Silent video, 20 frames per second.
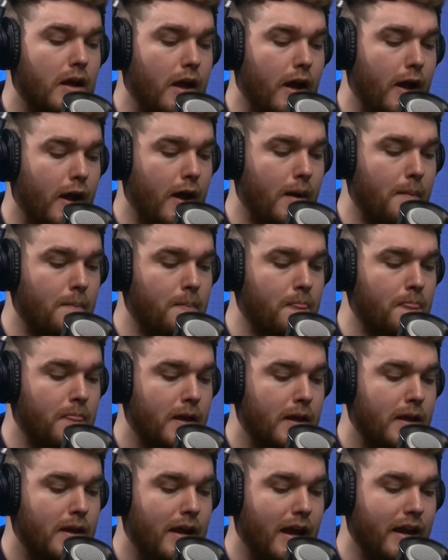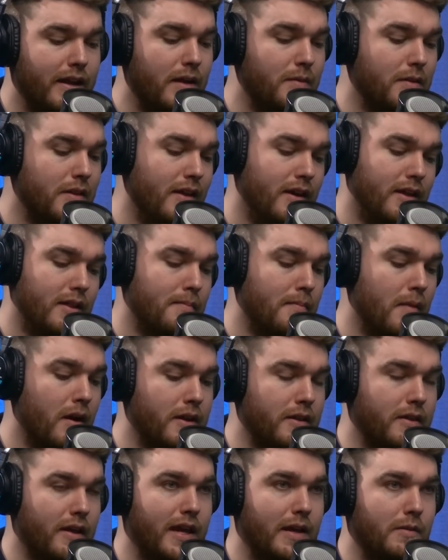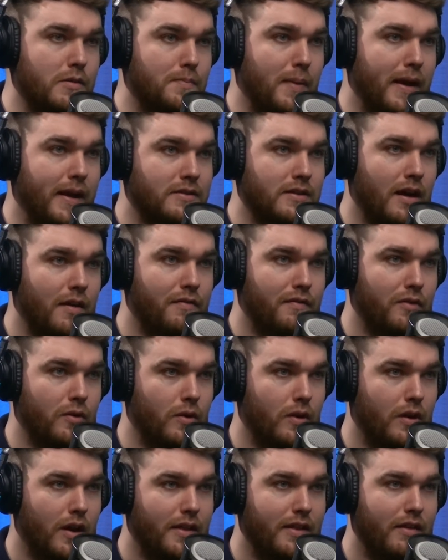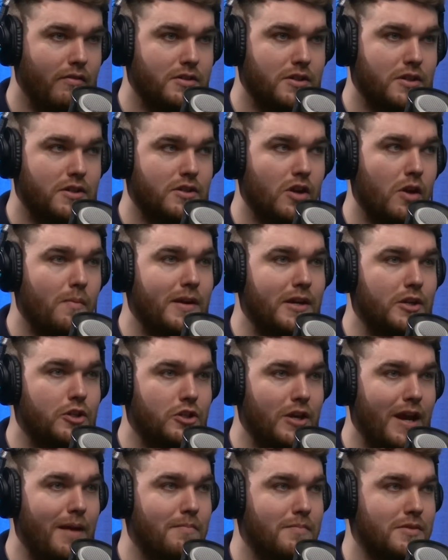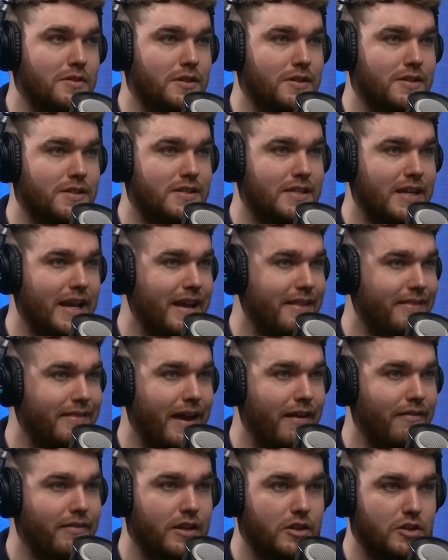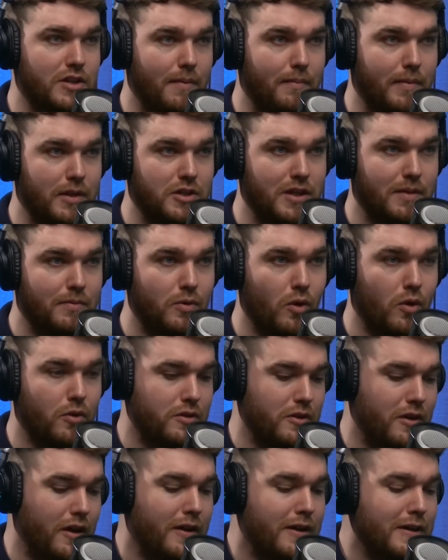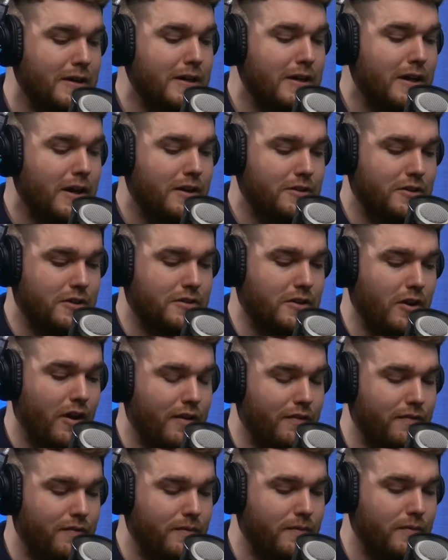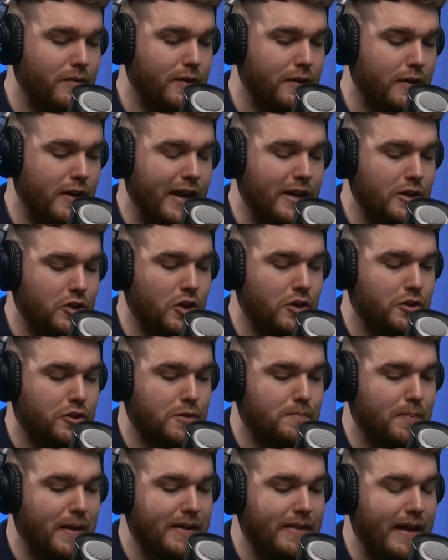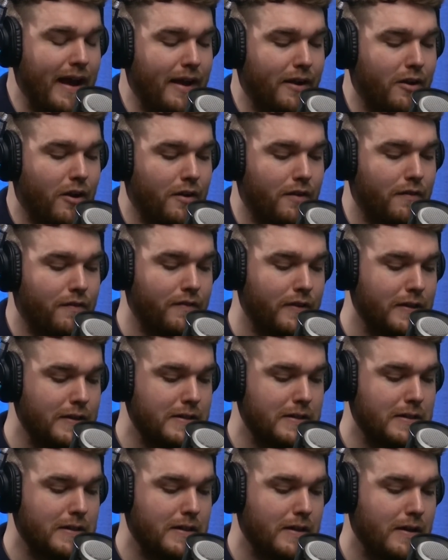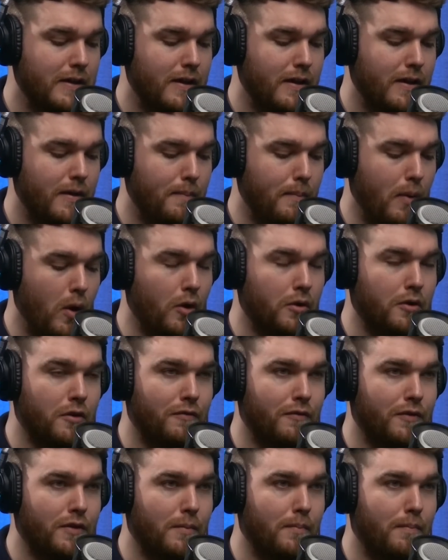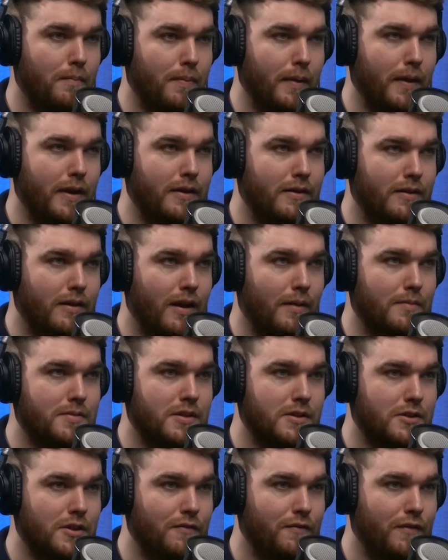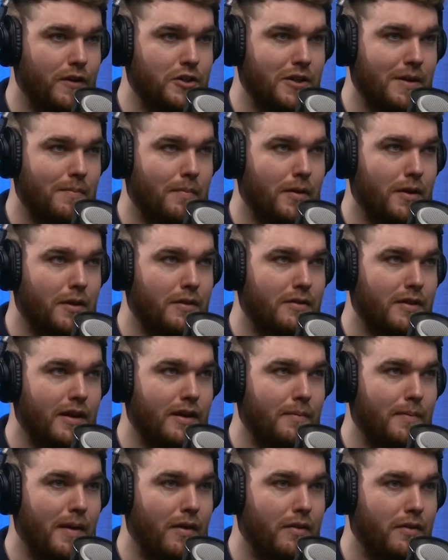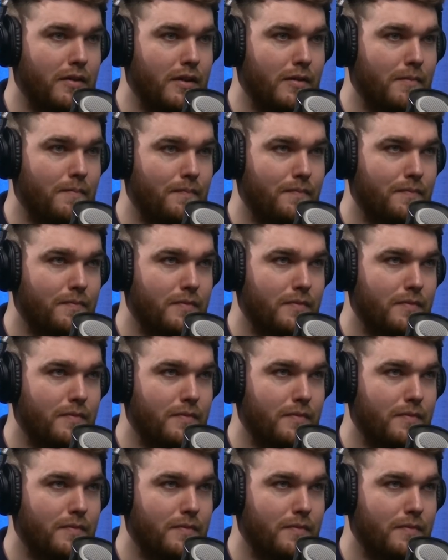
And again, when you think of the money that he was picked up for, like, there were just so many gems just sitting there in the Championship. Just kind of, it shouldn't just be that kind of pond for the big clubs to just fish in, but you think about the